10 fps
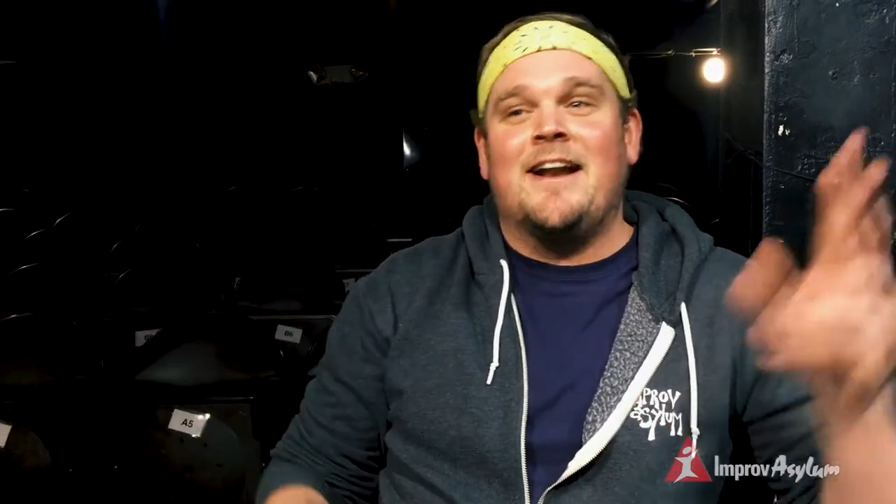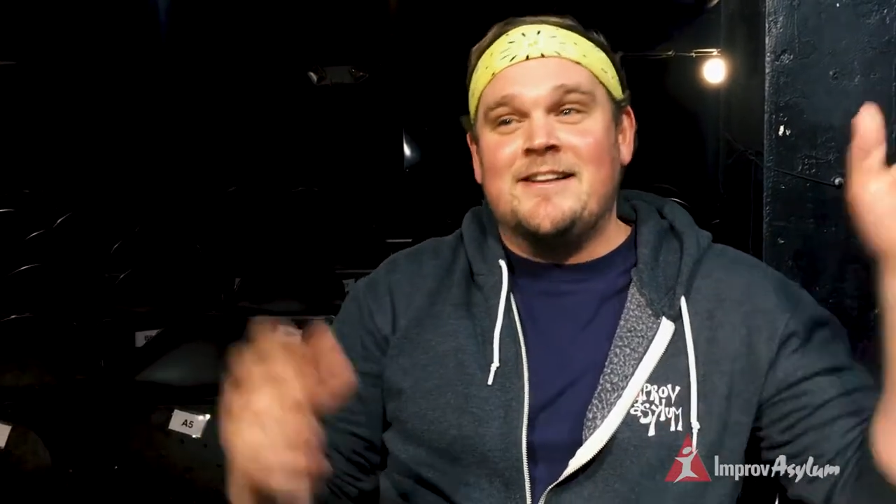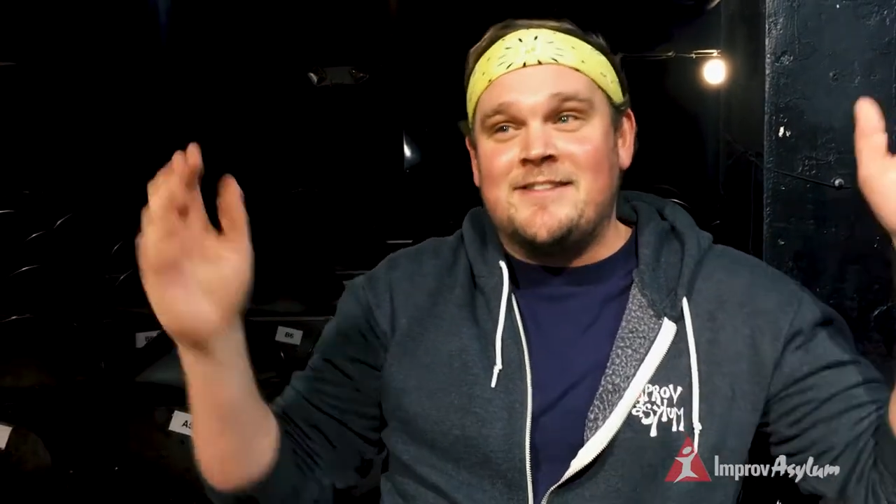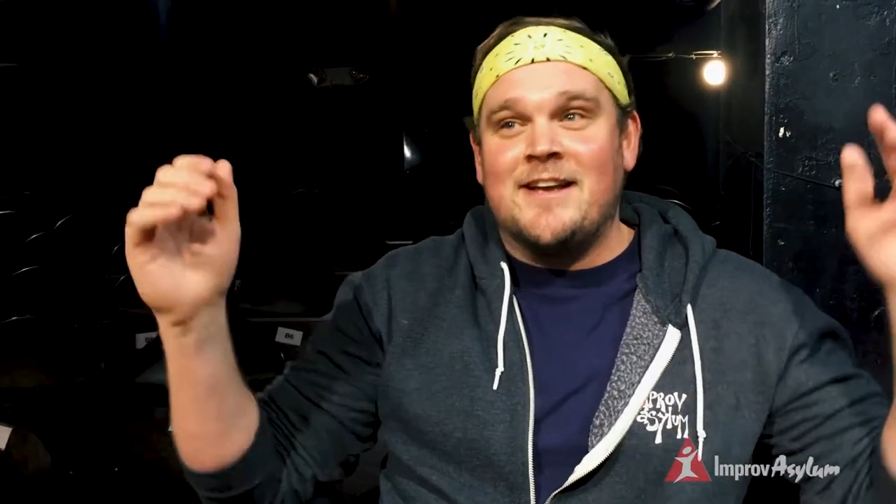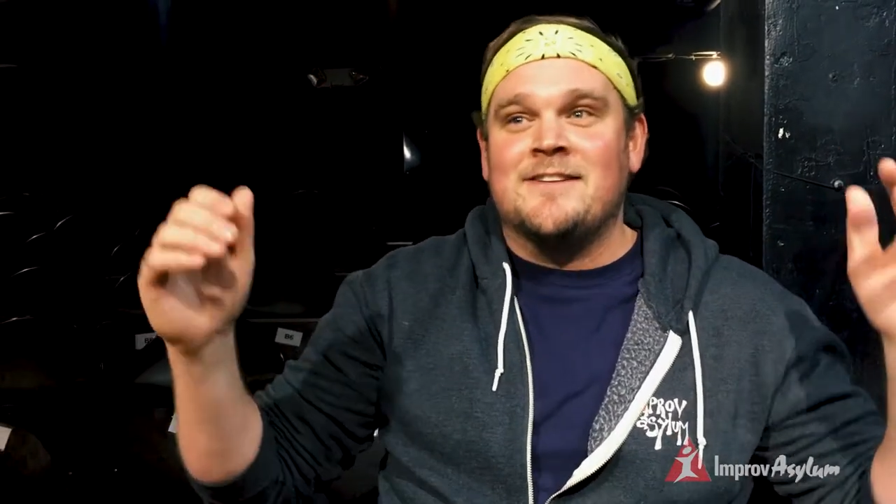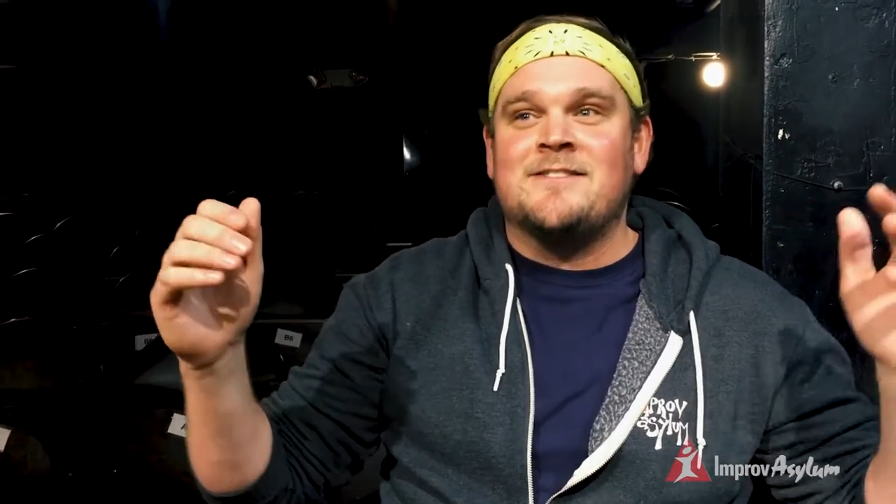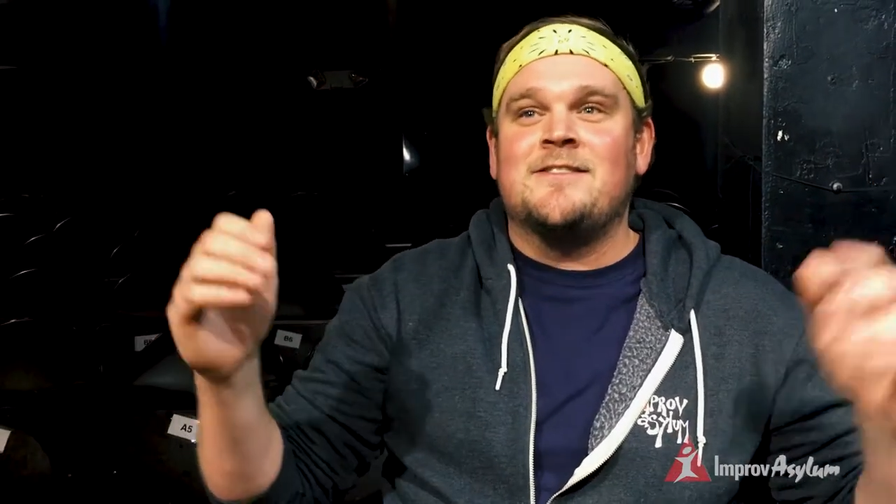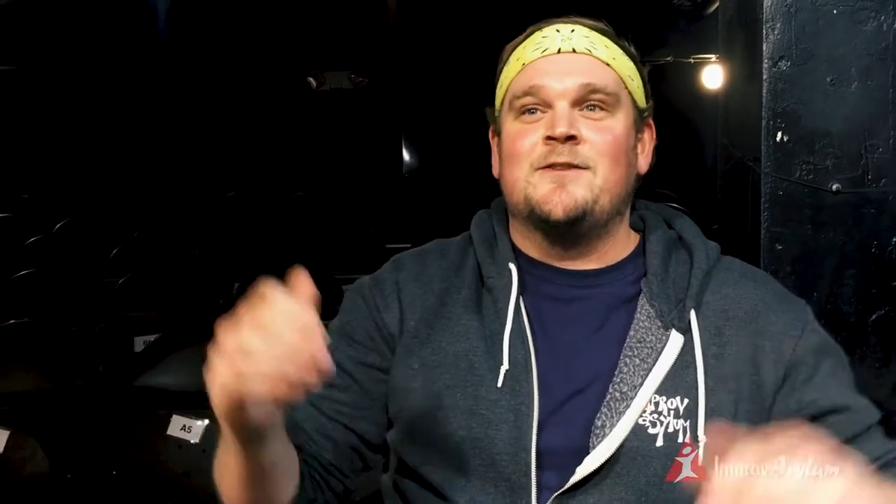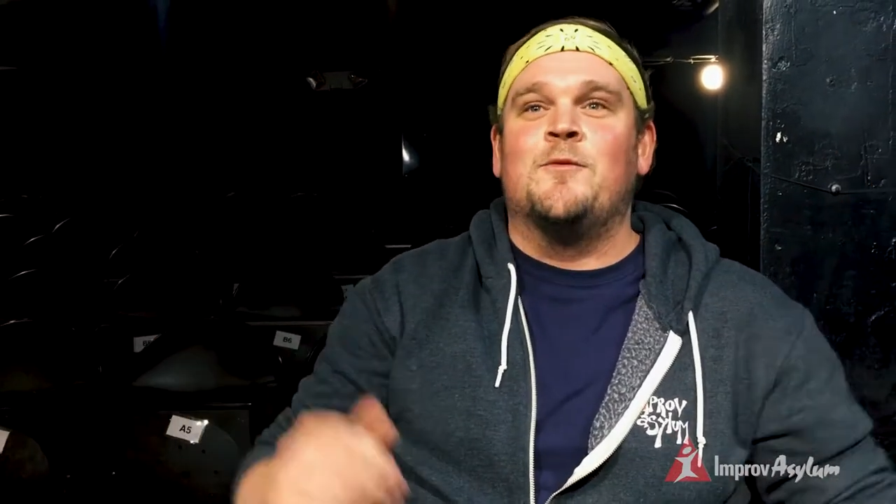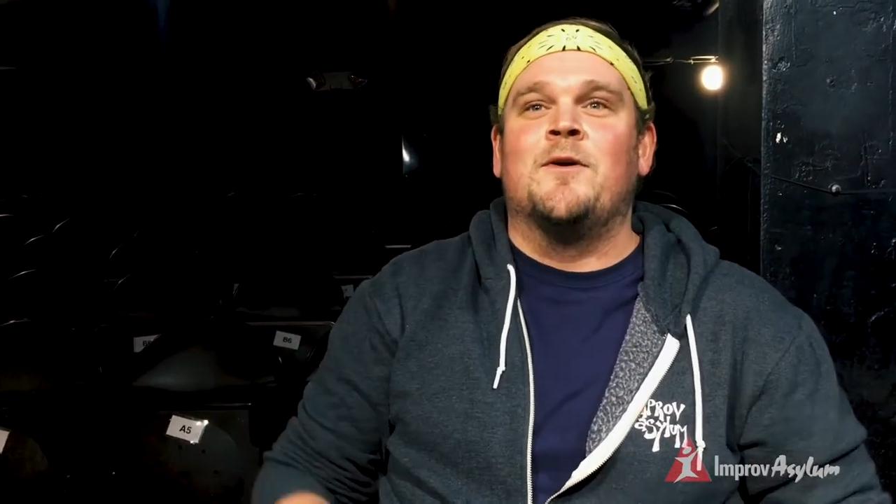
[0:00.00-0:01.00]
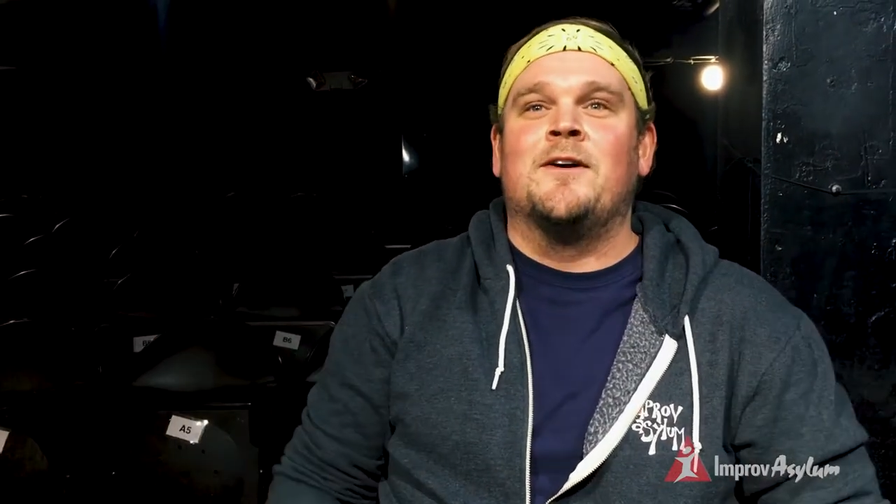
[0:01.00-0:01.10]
and he says the